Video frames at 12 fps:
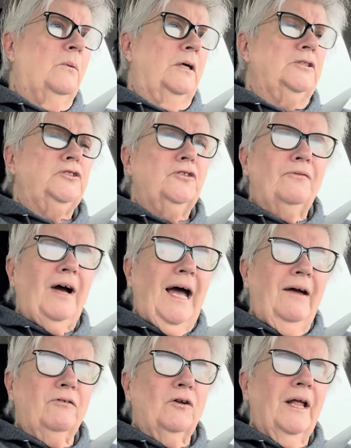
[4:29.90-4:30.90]
Watched
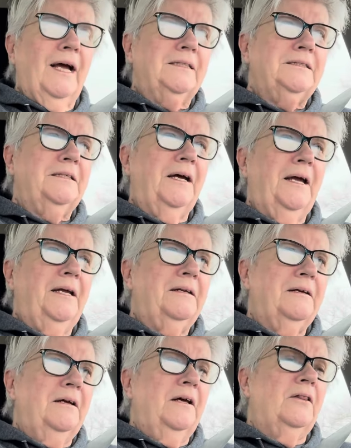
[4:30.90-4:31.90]
Survivor last night.
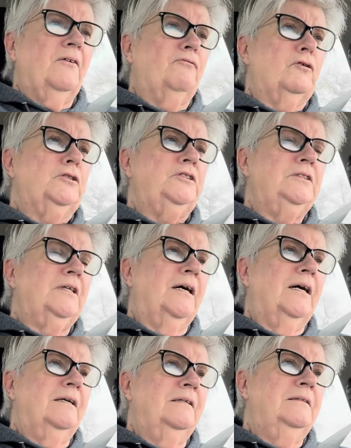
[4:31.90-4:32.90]
The first,
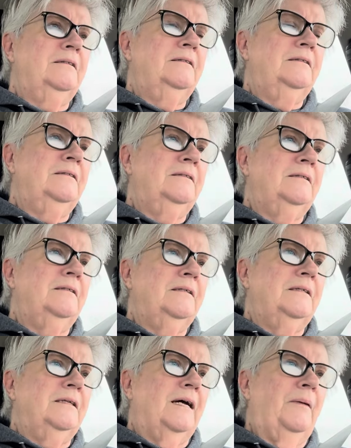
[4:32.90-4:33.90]
I'm
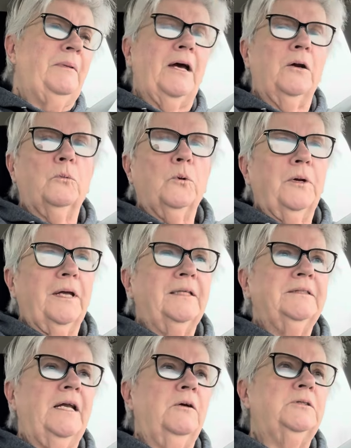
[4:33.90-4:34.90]
not going to ruin it
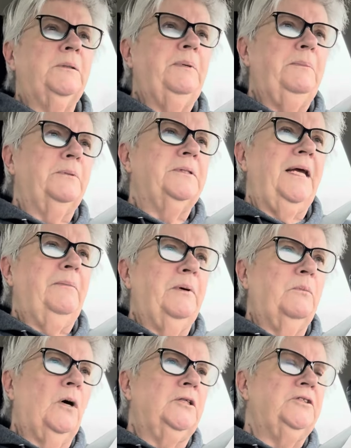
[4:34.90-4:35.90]
because I know some people tape
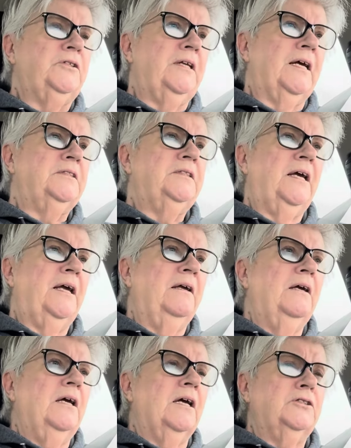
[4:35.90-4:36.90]
it and watch it the next day,
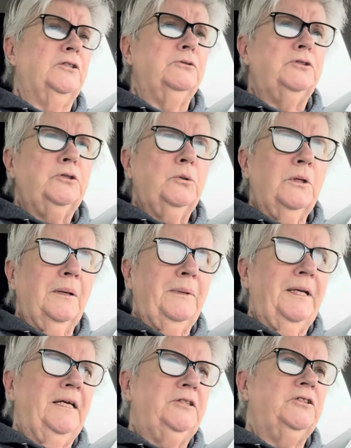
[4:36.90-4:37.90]
because there was two
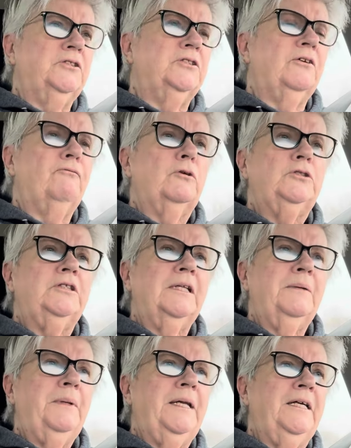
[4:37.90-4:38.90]
eliminations. The first
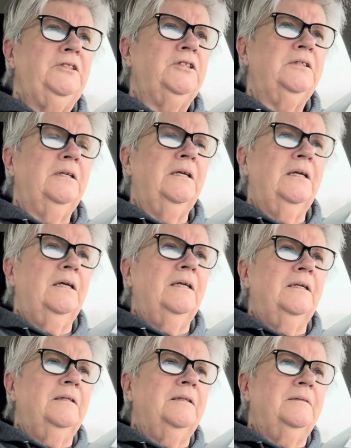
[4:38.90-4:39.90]
elimination,
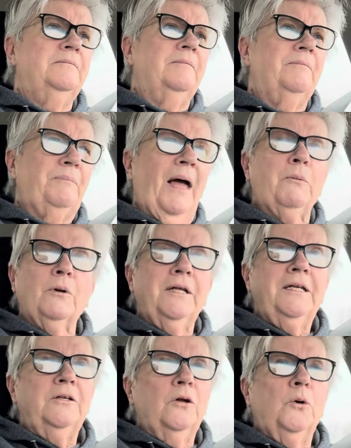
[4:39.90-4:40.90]
I really
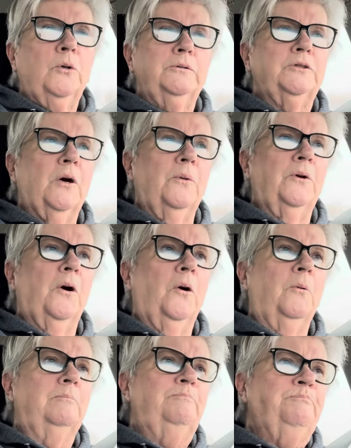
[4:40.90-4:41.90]
didn't know who was going
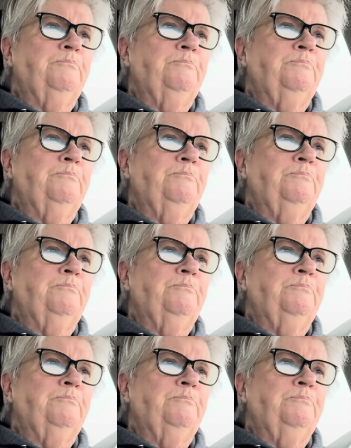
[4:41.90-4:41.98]
home.